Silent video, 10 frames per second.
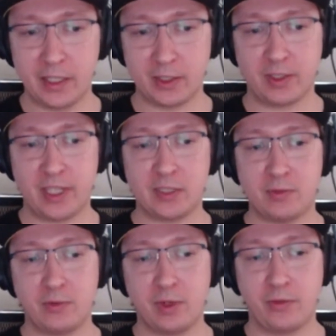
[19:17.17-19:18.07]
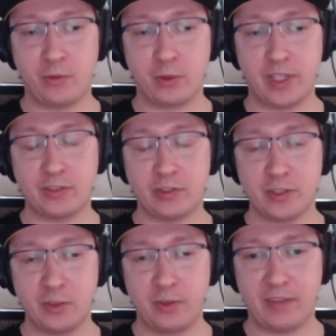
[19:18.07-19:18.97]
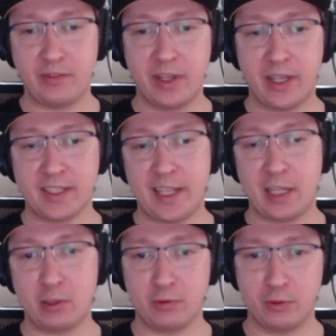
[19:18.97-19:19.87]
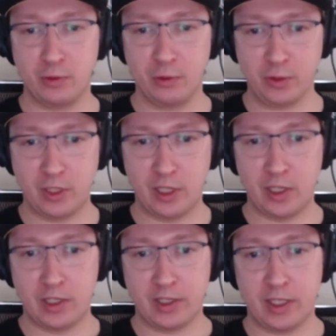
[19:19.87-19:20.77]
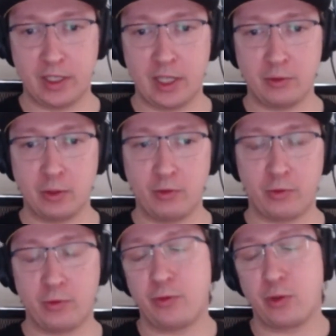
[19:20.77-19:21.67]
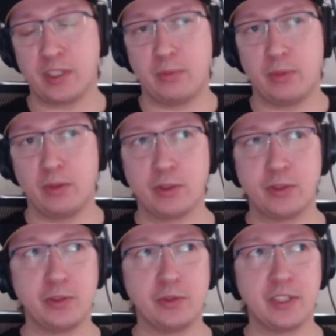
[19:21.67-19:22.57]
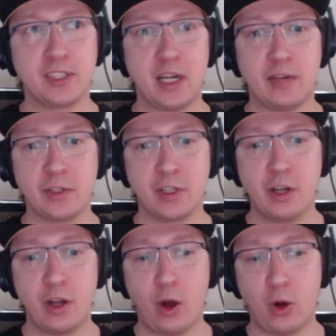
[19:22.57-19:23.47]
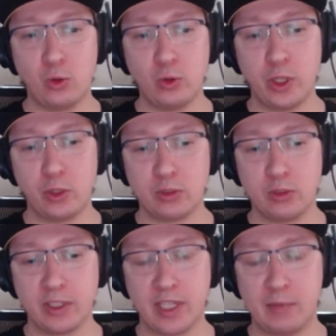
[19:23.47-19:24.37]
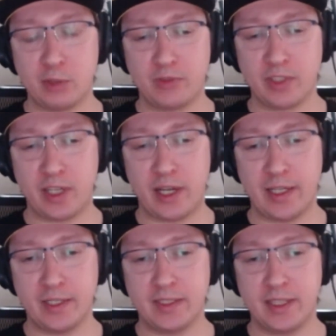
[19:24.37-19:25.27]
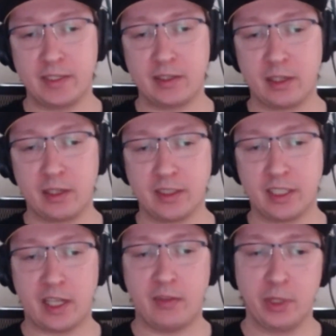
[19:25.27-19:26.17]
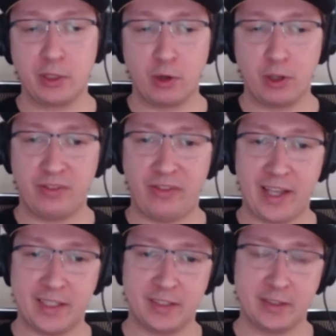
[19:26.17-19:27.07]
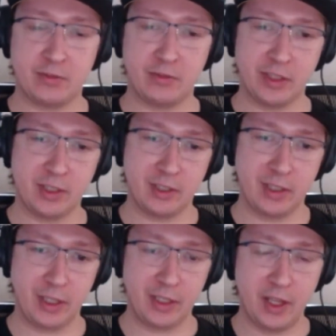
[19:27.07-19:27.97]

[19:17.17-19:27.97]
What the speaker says: So that's for that reason we have a set of tools that allow you, for example, to discover all notable games of the kind that have been growing fastest recently,